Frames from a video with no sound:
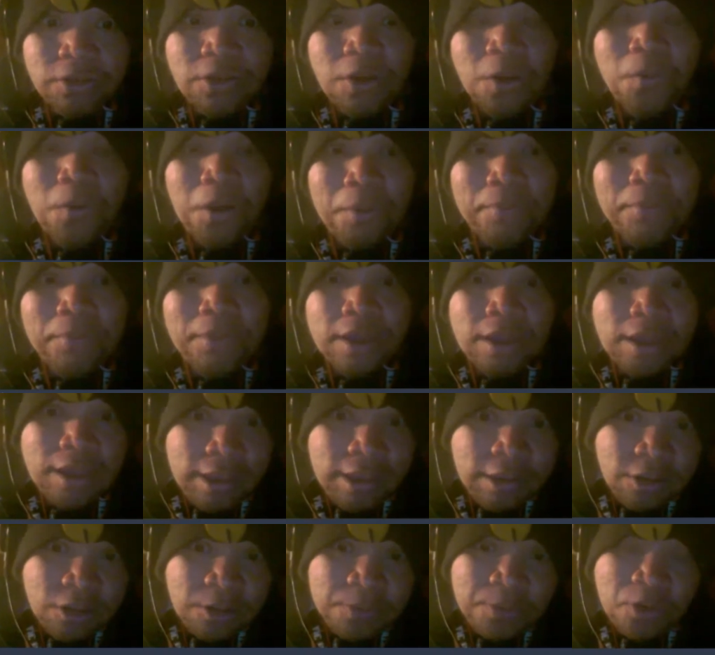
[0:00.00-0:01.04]
So
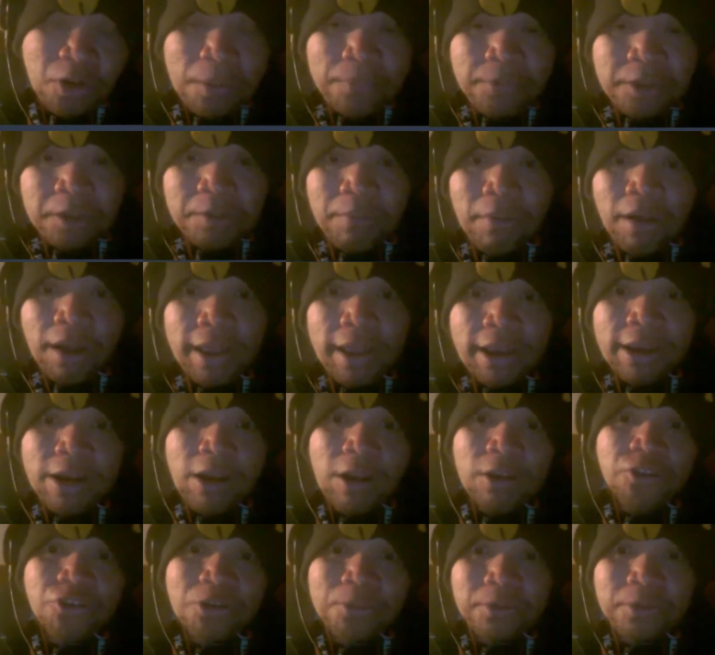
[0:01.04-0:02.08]
subscribe to mine and
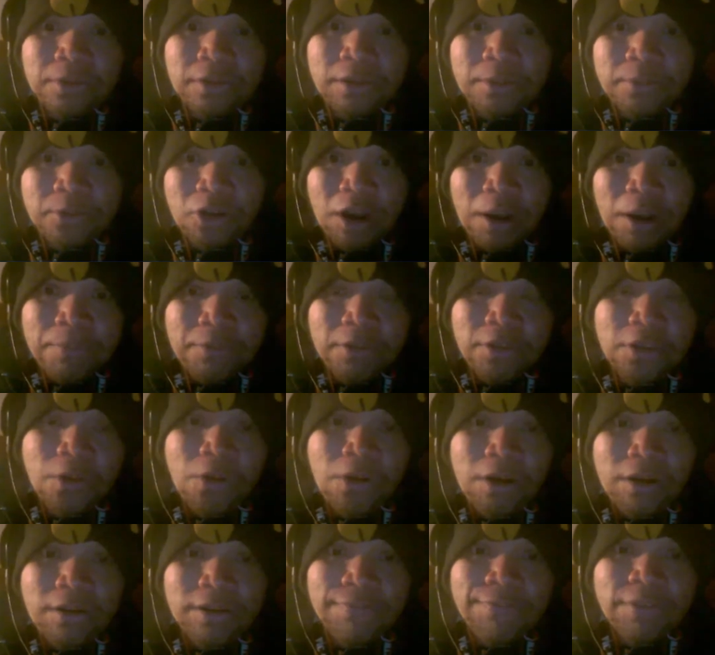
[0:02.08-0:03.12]
also subscribe to
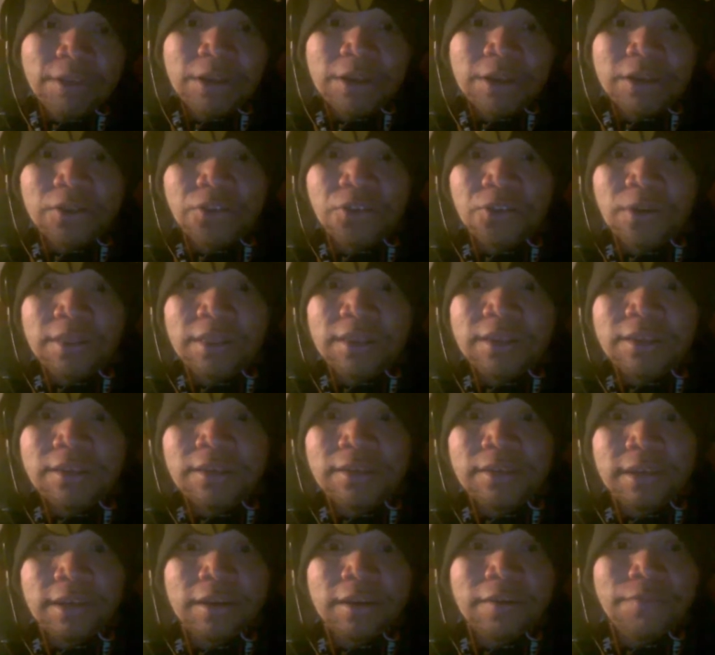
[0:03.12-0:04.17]
yours. If you enjoyed
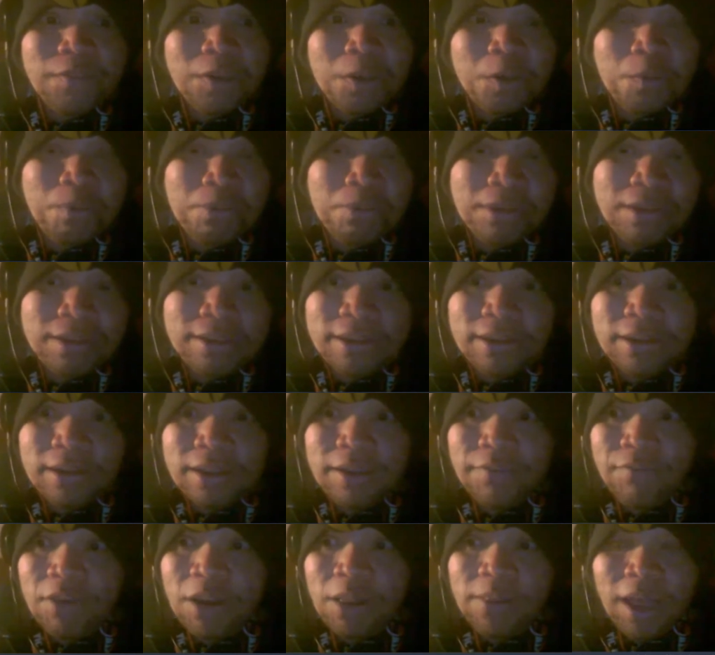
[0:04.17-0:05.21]
this interview, please
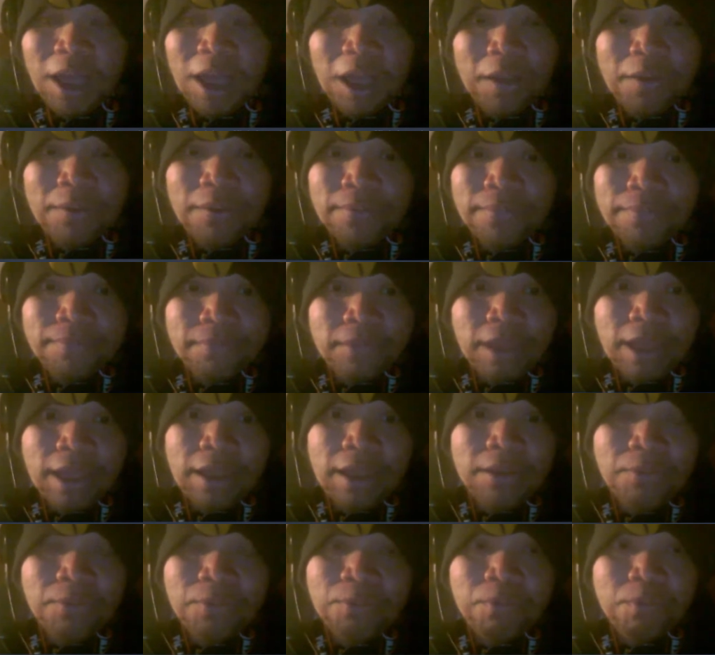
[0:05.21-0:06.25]
give it a like
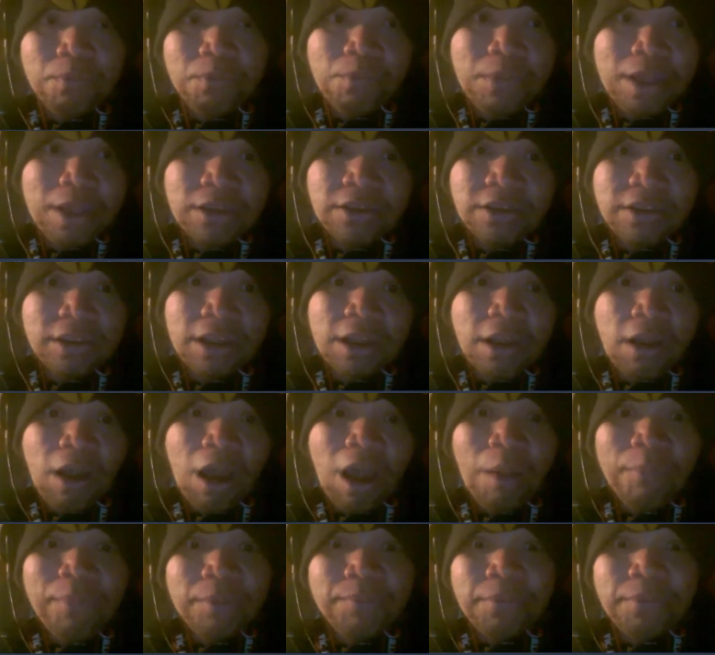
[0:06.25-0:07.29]
and mention the
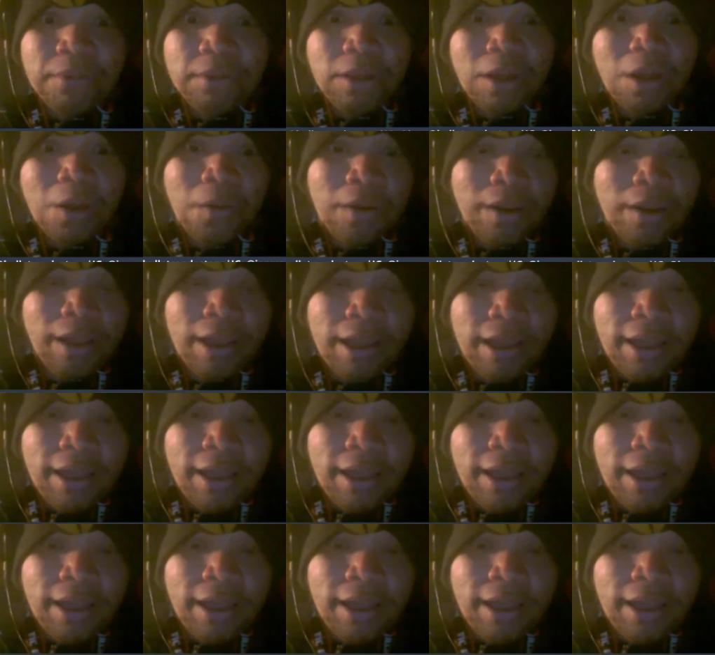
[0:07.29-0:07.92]
comment below.